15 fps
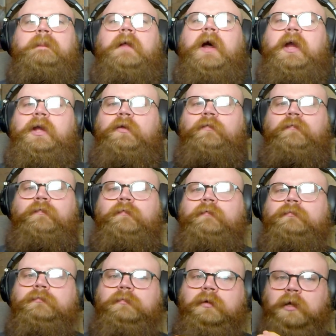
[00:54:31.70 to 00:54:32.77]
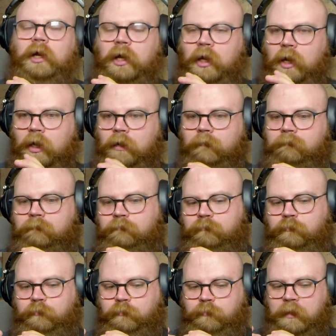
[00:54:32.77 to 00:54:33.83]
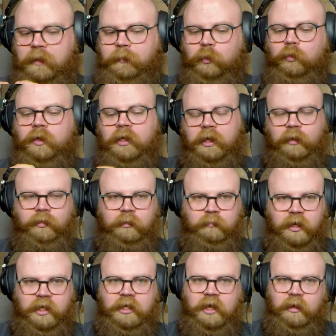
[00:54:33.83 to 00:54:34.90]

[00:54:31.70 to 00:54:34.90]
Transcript: I've people will get on the mic